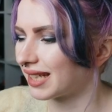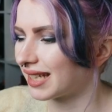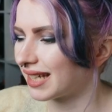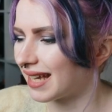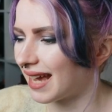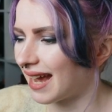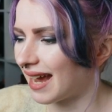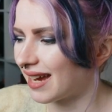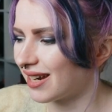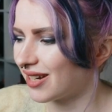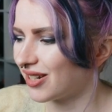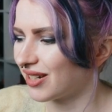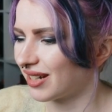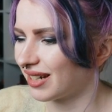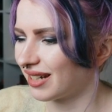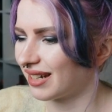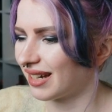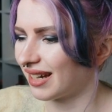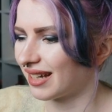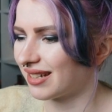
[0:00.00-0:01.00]

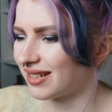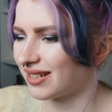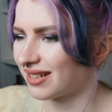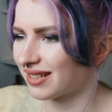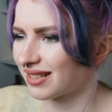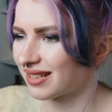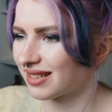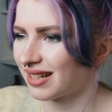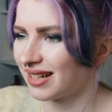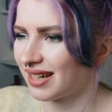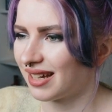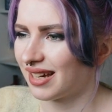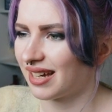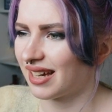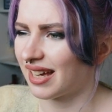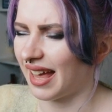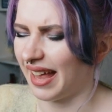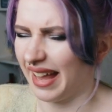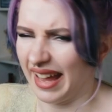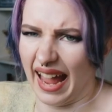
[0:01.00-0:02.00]
engaging and just
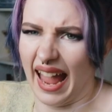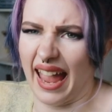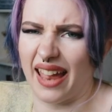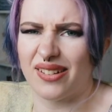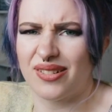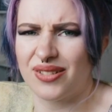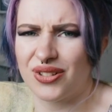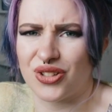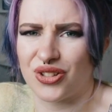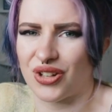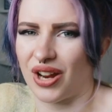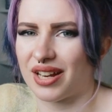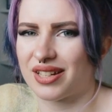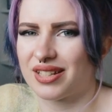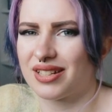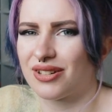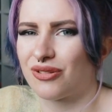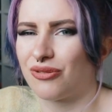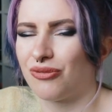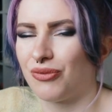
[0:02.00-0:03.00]

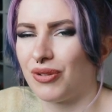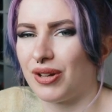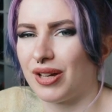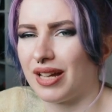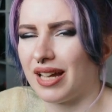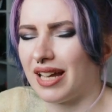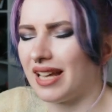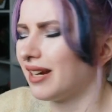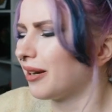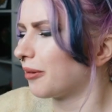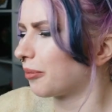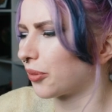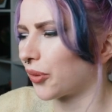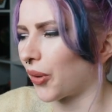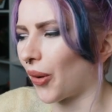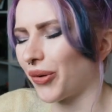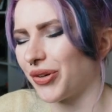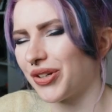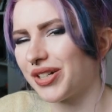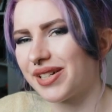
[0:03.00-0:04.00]
energetic in a
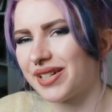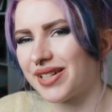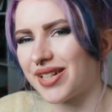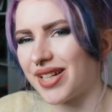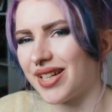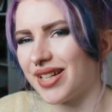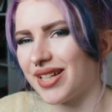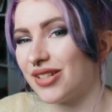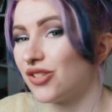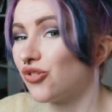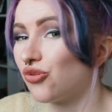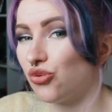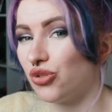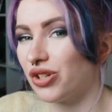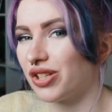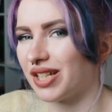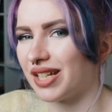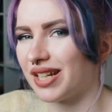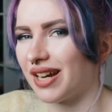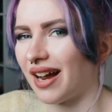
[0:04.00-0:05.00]
product is
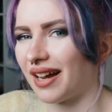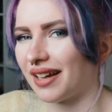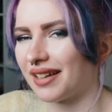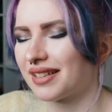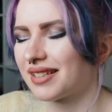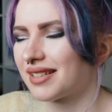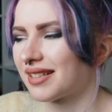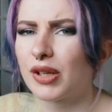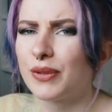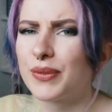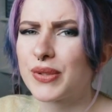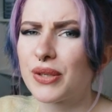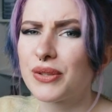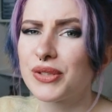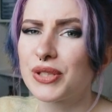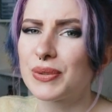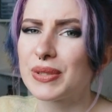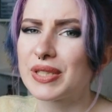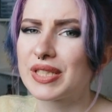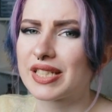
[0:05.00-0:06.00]
really nice. It was
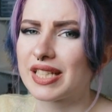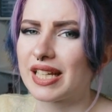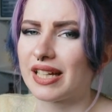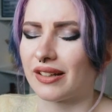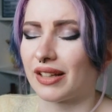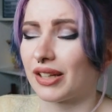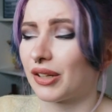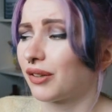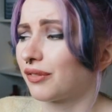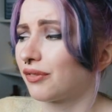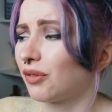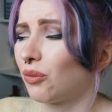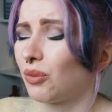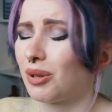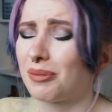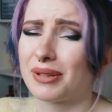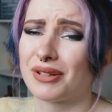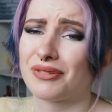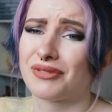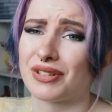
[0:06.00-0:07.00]
also on sale. I got it for
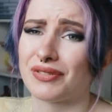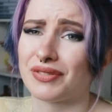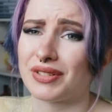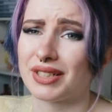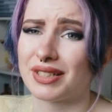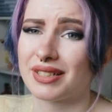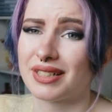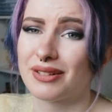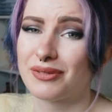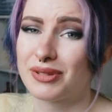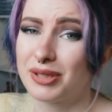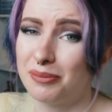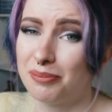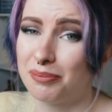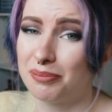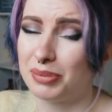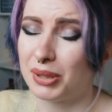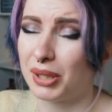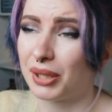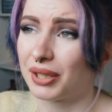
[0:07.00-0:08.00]
£1.50. It was a
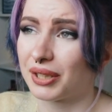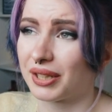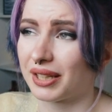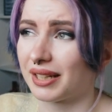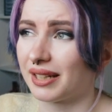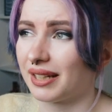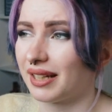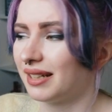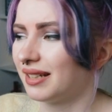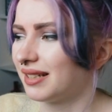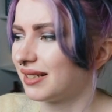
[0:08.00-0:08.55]
bargain, and